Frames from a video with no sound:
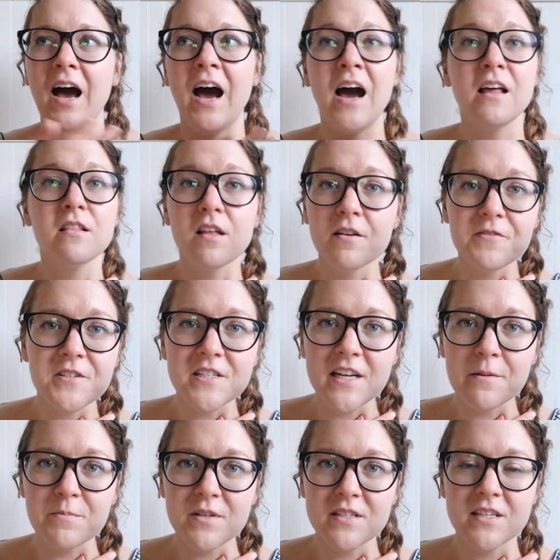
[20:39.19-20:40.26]
I loved
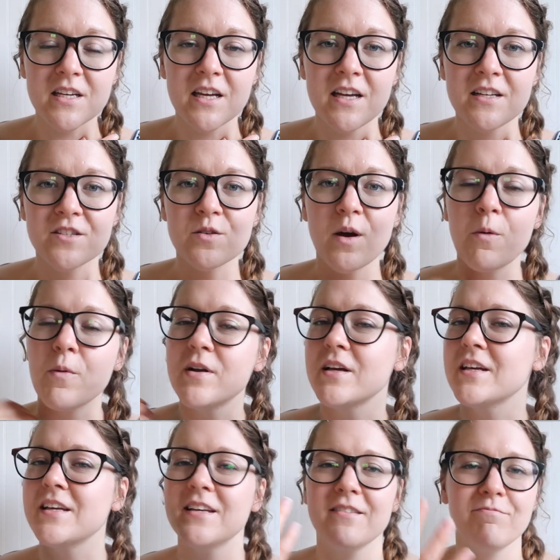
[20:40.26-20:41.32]
stamps as a kid, so I want
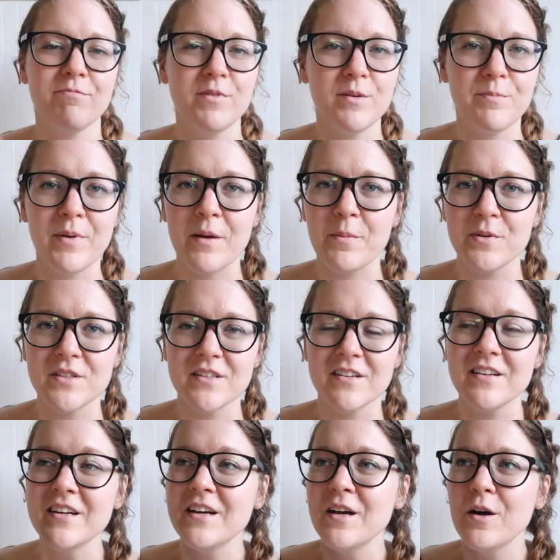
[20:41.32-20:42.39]
to be able
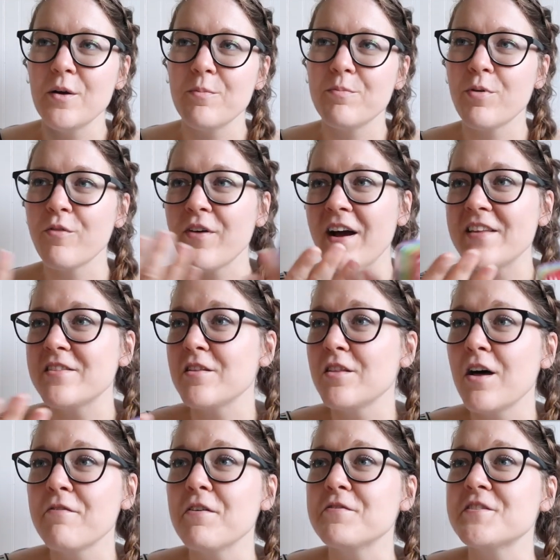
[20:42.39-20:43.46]
to provide the
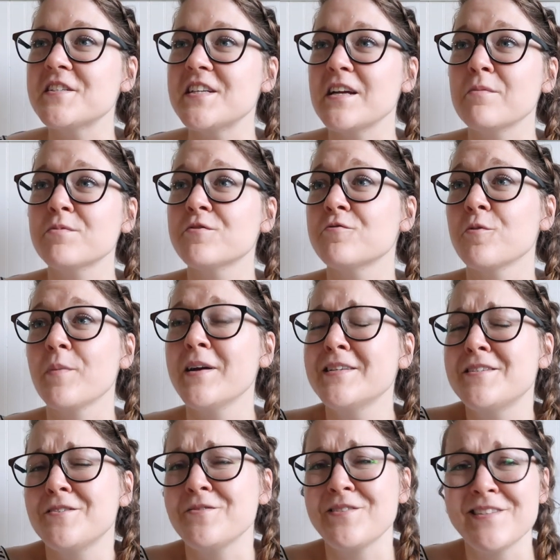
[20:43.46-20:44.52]
love of stamps for my
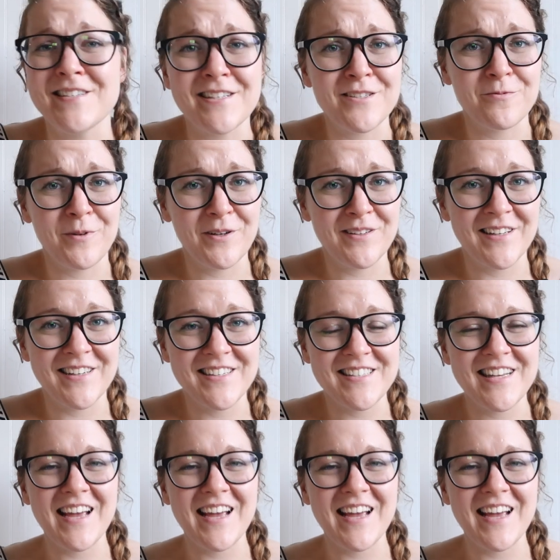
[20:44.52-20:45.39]
students. That's a weird thing to